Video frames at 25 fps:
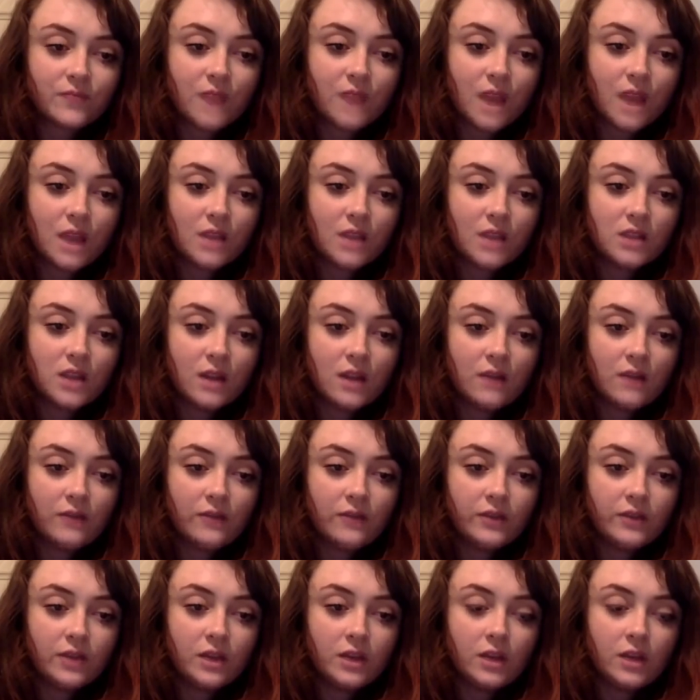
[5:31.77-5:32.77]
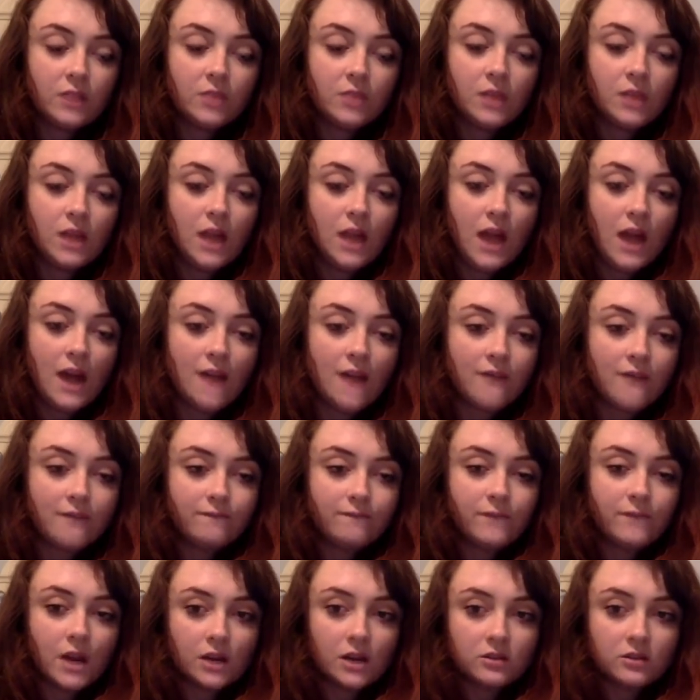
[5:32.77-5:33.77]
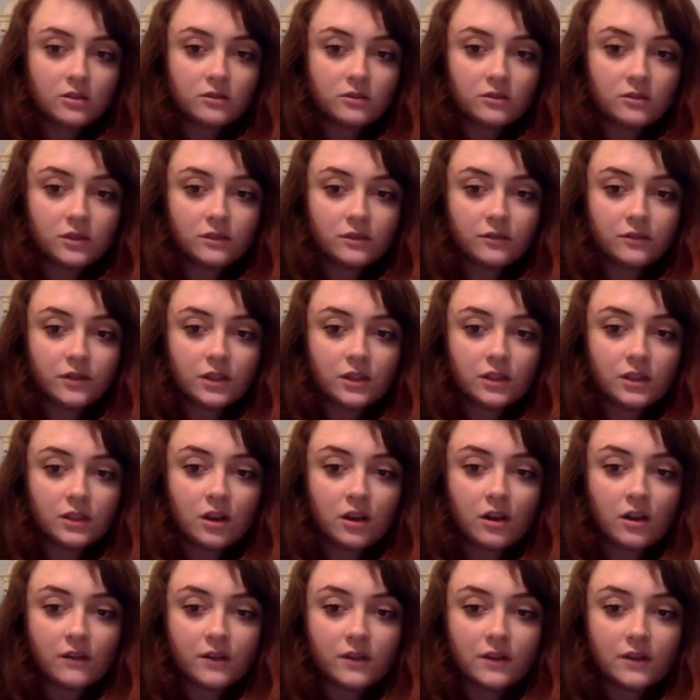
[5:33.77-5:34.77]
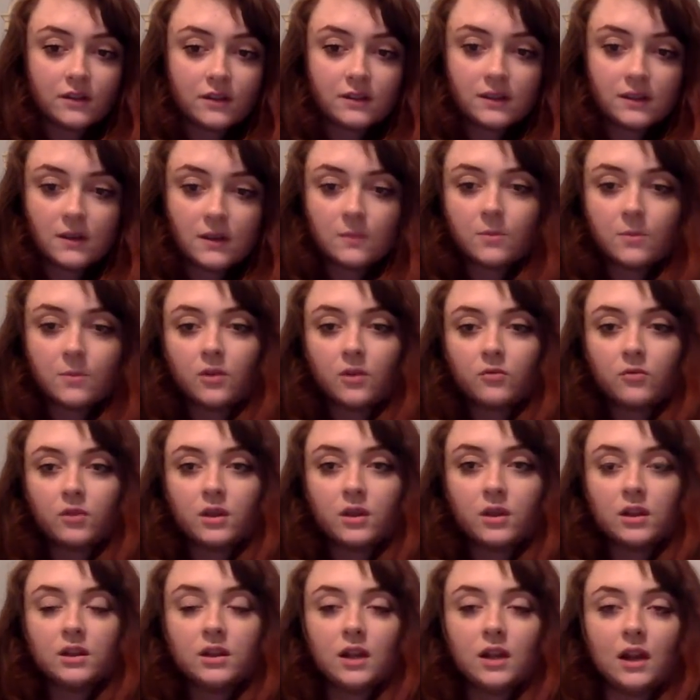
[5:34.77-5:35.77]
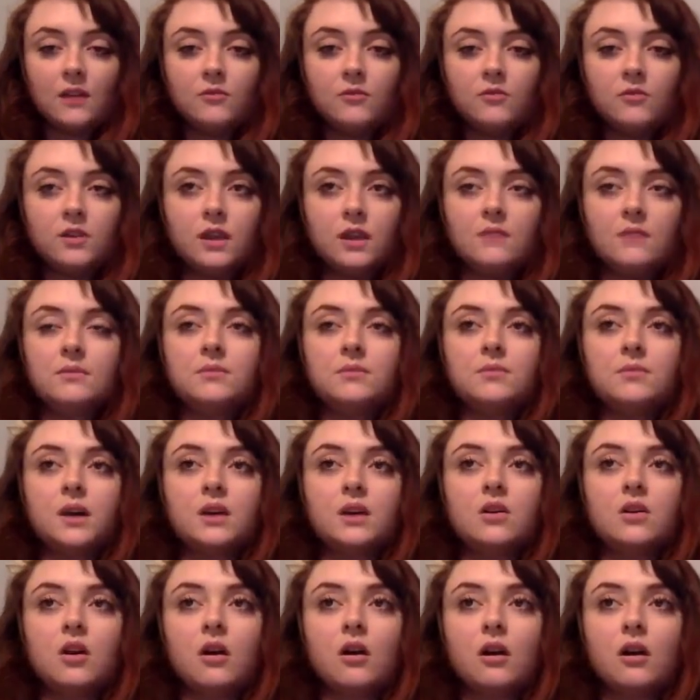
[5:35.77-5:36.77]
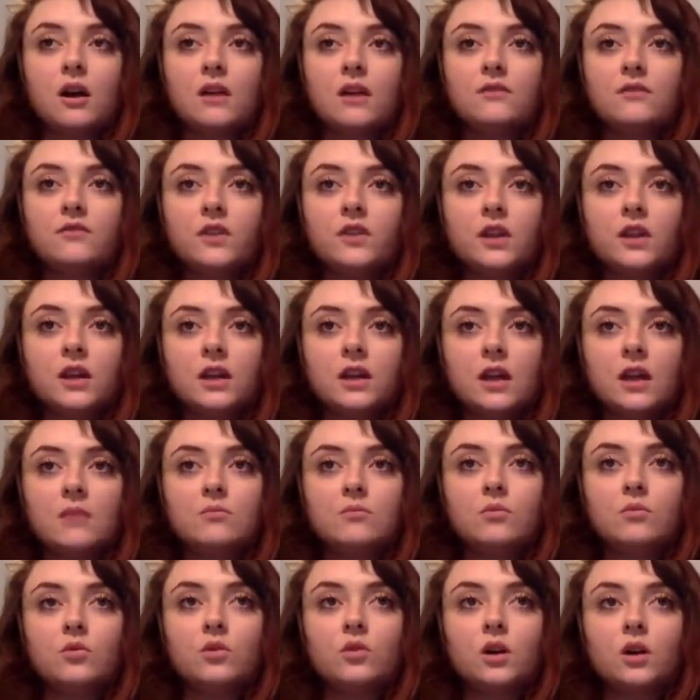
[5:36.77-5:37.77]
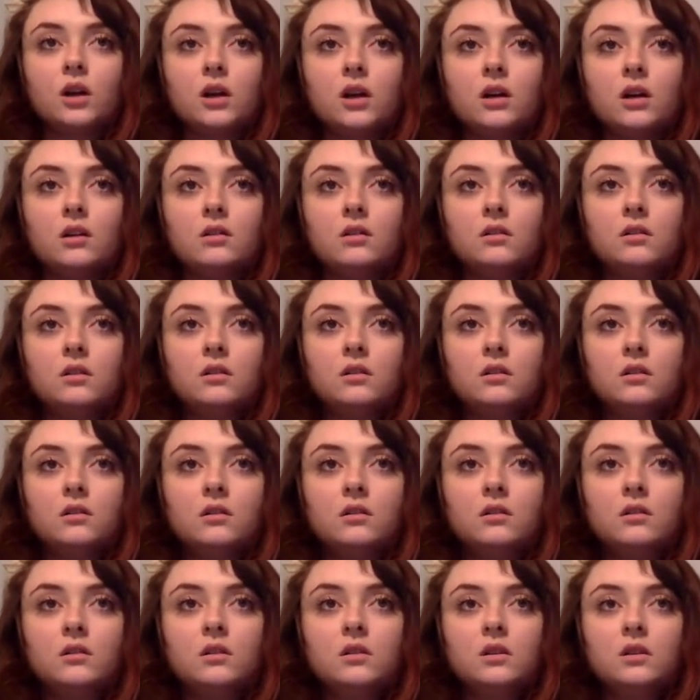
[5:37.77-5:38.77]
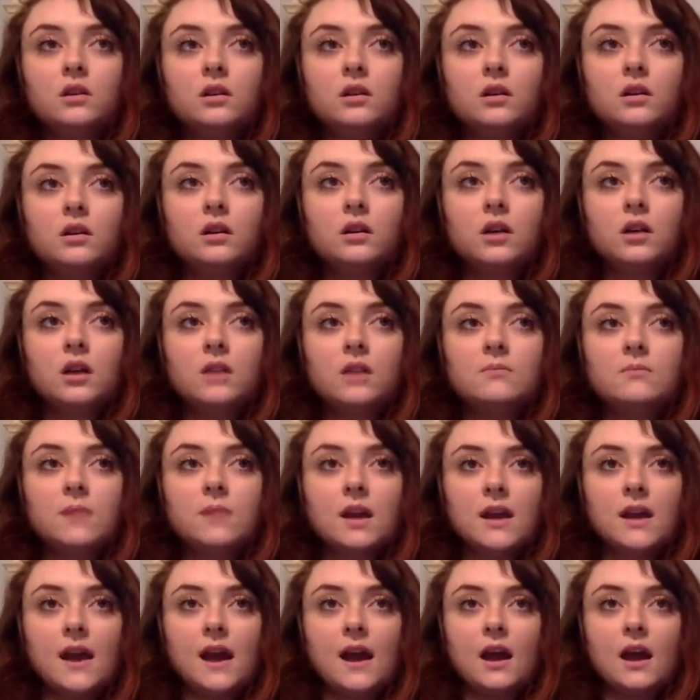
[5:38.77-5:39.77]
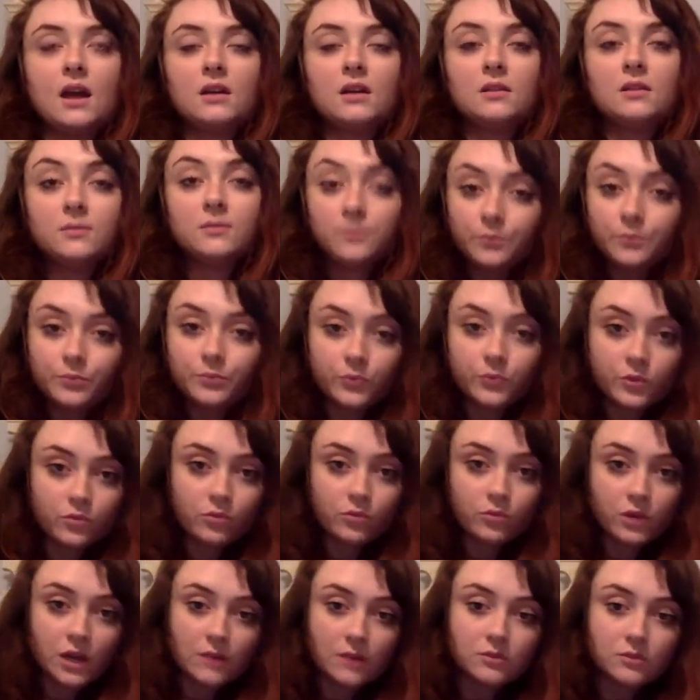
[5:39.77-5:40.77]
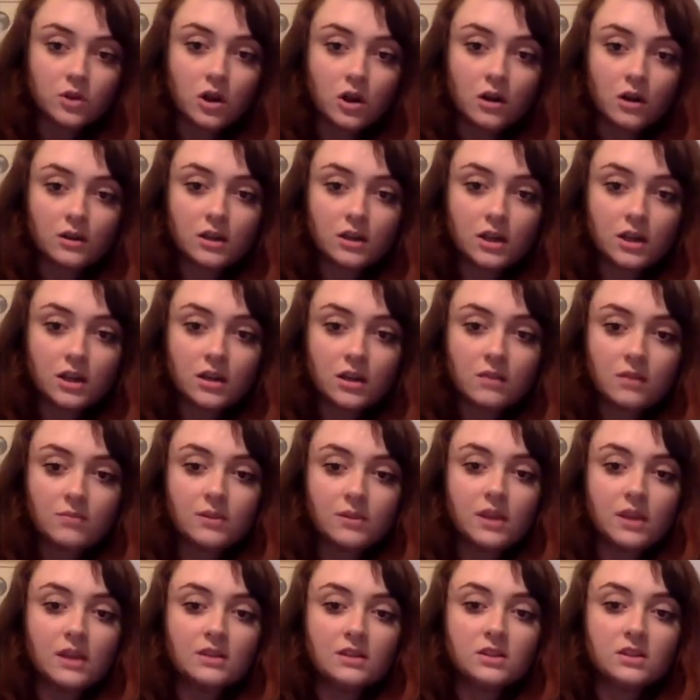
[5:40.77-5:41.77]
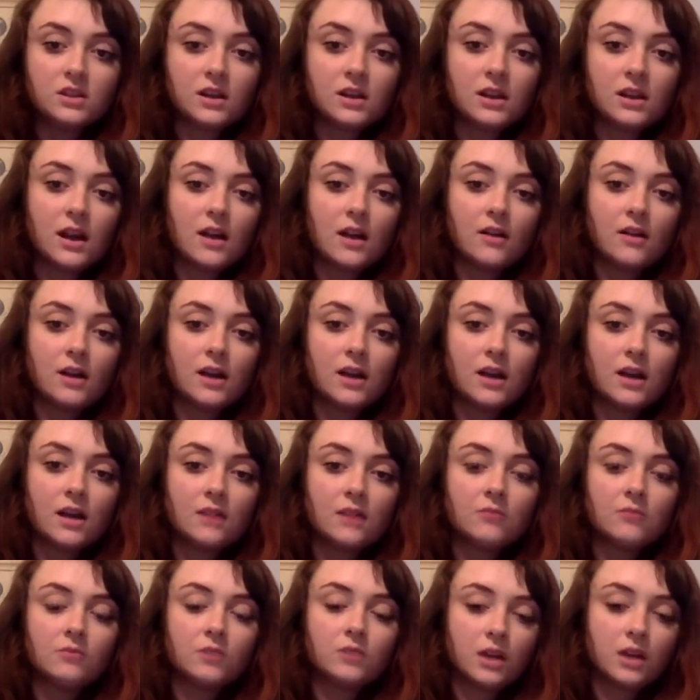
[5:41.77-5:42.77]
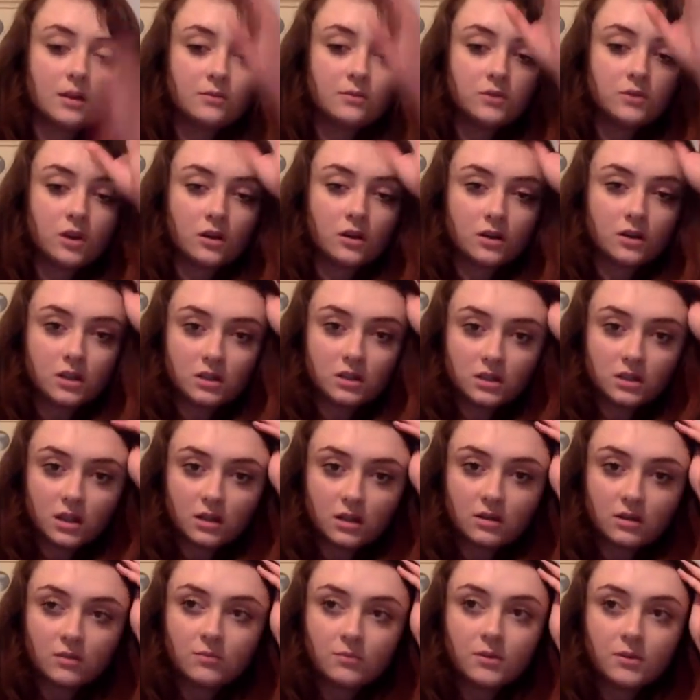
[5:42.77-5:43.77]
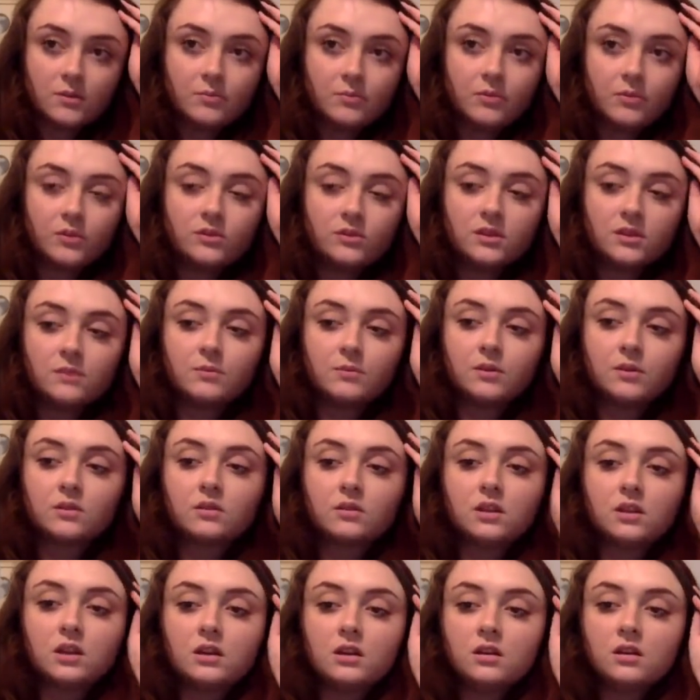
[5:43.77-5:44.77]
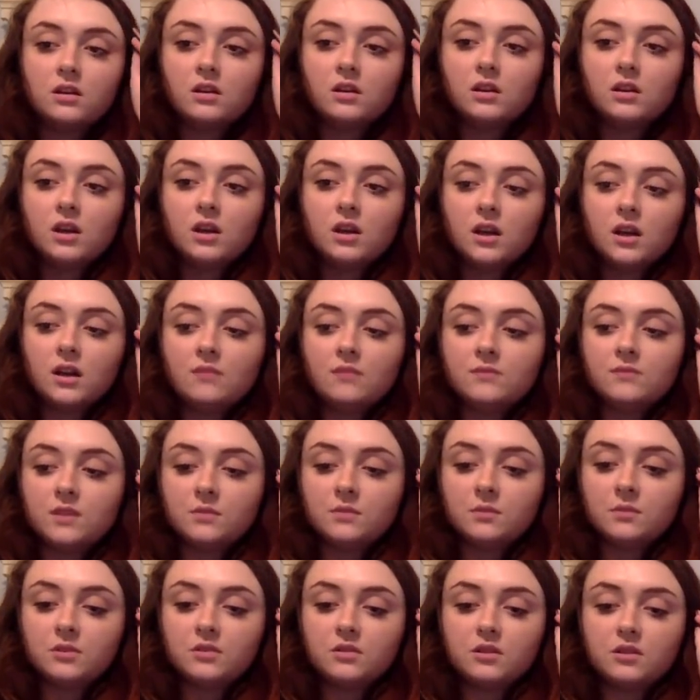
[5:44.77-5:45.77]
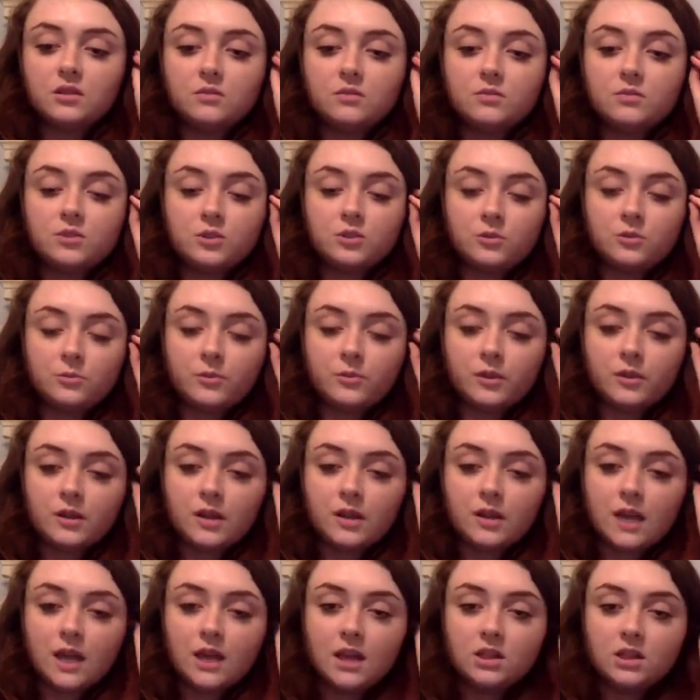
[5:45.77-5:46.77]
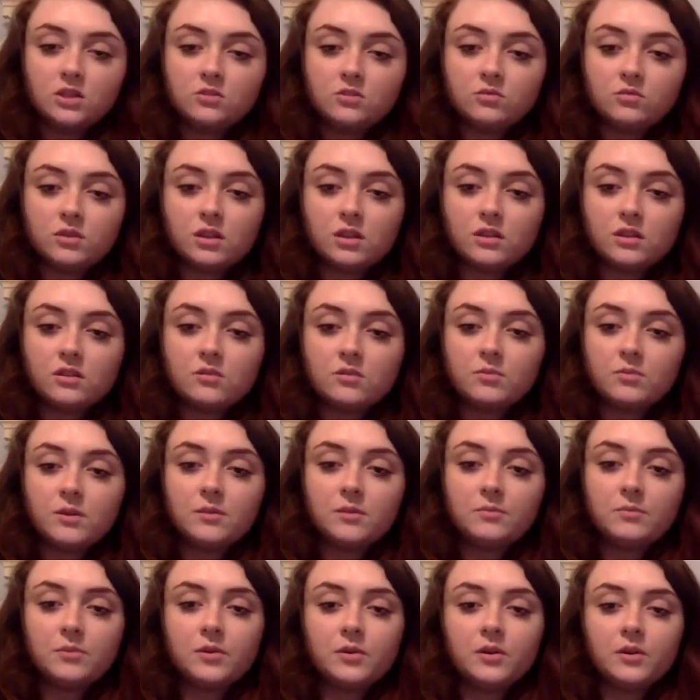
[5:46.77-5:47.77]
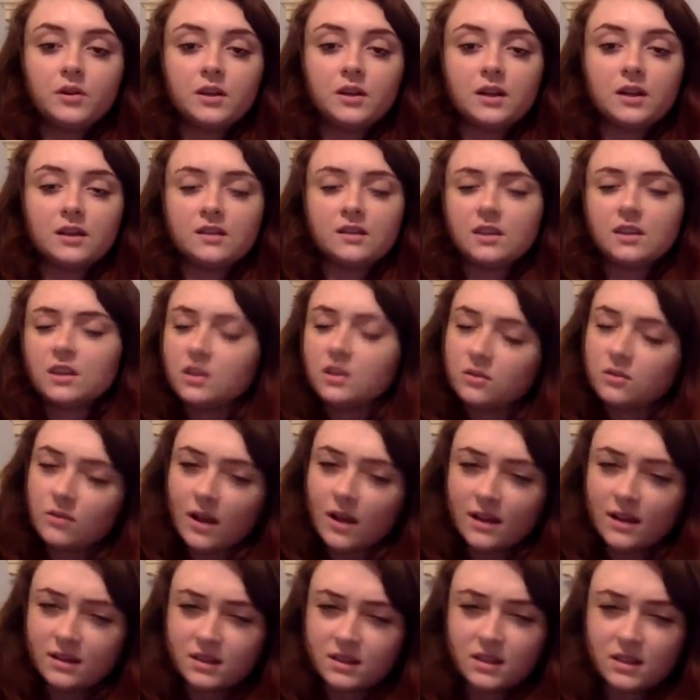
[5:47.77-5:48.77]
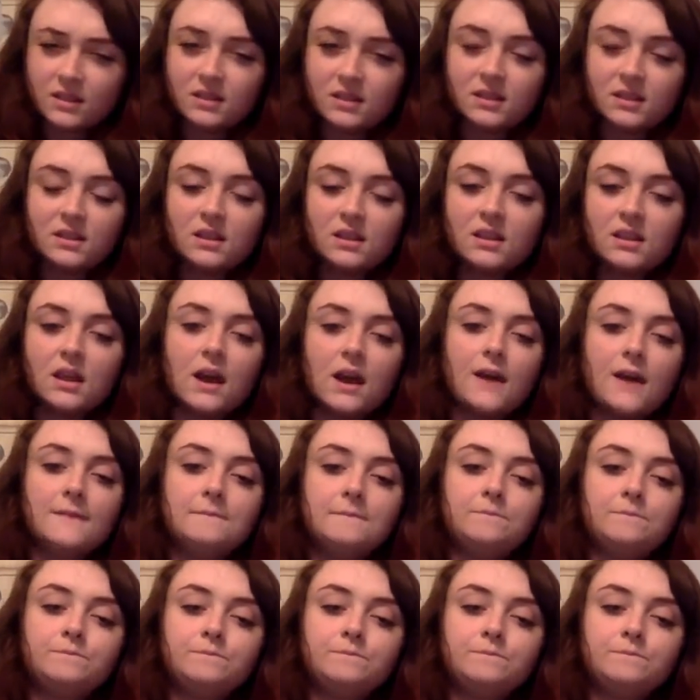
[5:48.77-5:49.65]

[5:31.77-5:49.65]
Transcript: I mean, I have extroverted feeling obviously, but when I'm in my car, I feel like I'm more in my head when I'm talking, but that's not how I am when I'm talking to other people typically. I'm typically super engaged with other people, and I think you guys can see that